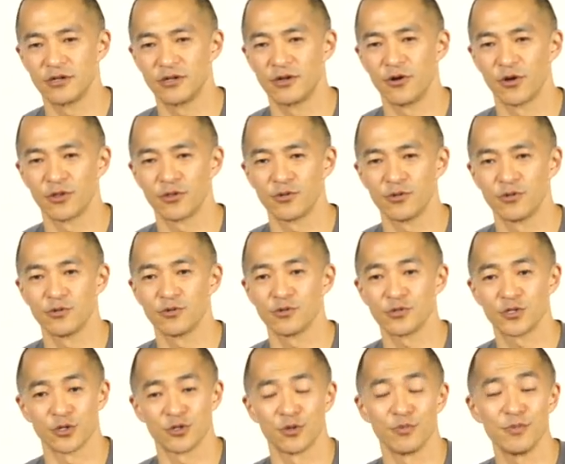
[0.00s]
going through
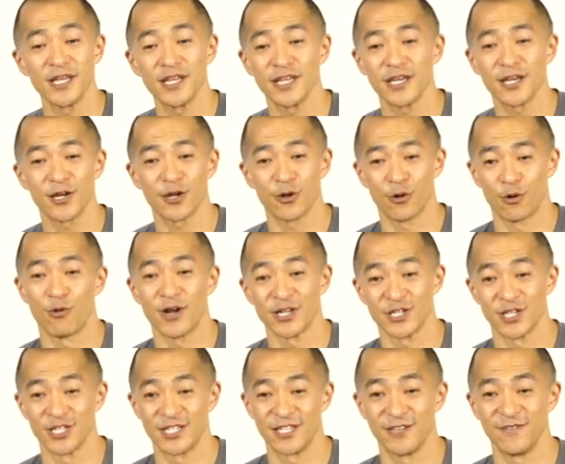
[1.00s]
social media or
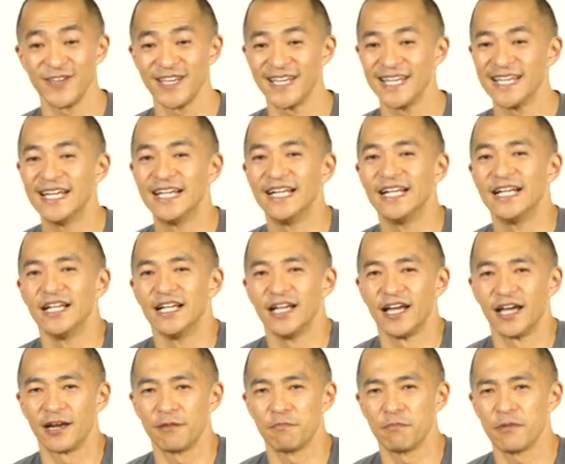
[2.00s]
watching TV,
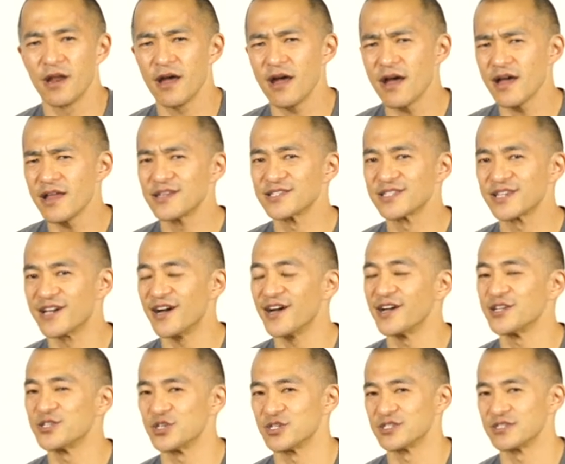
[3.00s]
and I'm not as
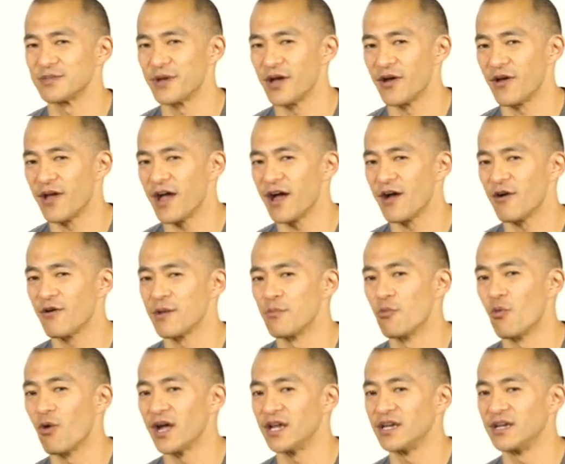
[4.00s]
conscious about how I'm
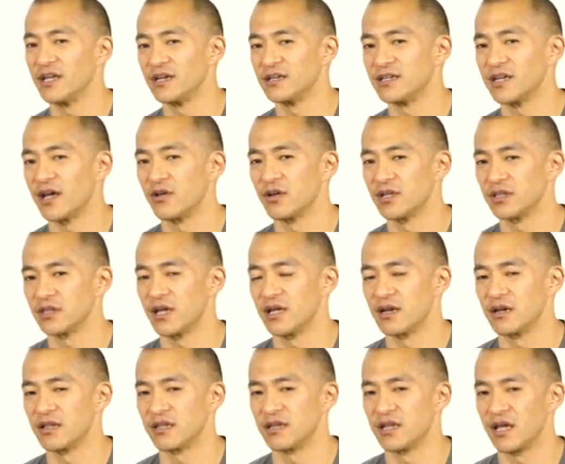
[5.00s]
winding down at the
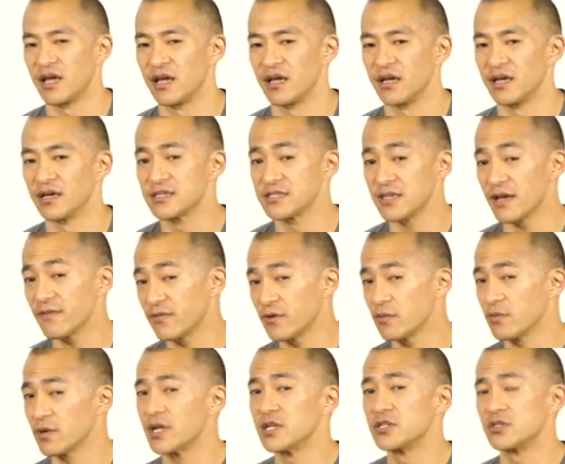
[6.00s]
end of the day, except for
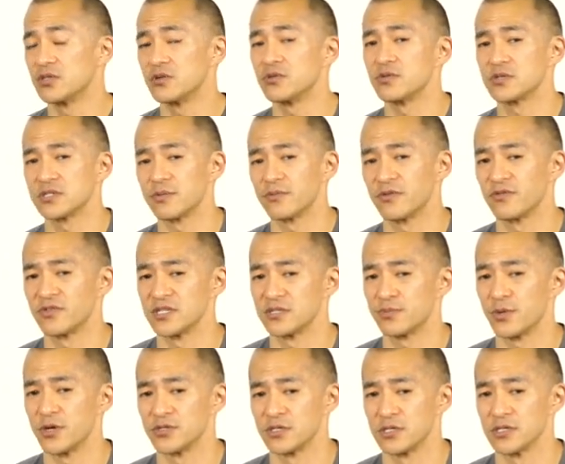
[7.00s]
when I do some of these
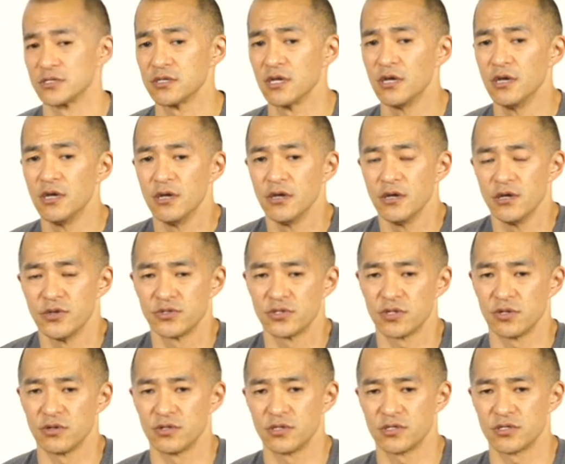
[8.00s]
poses.
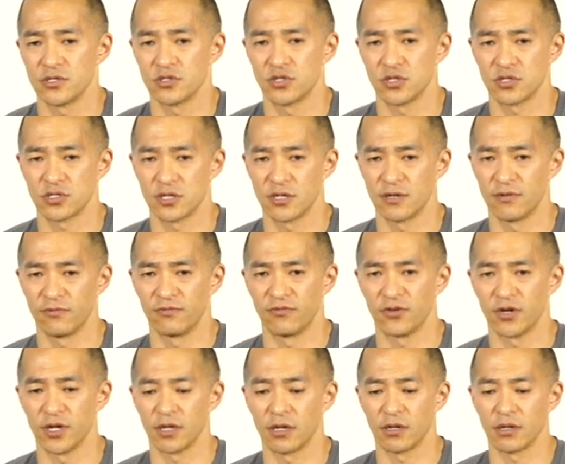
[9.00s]
So this is just a
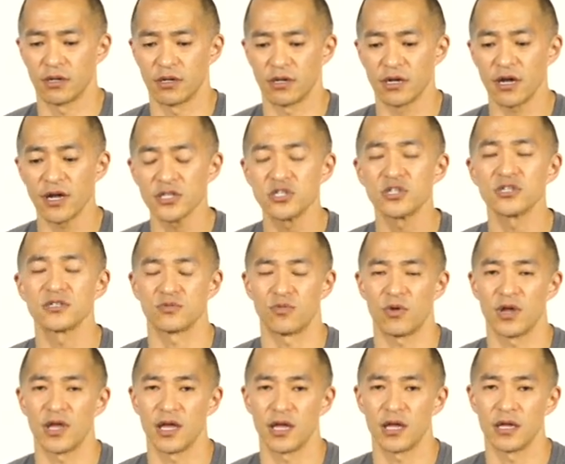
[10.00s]
very conscious
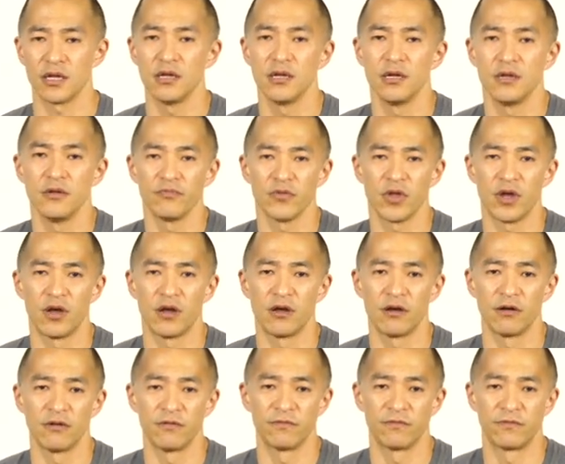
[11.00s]
way
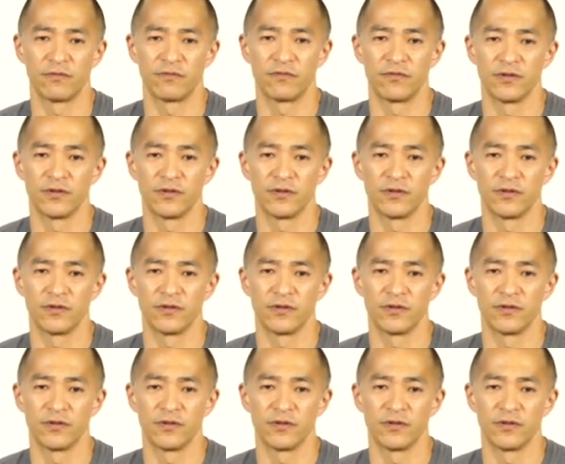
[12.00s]
of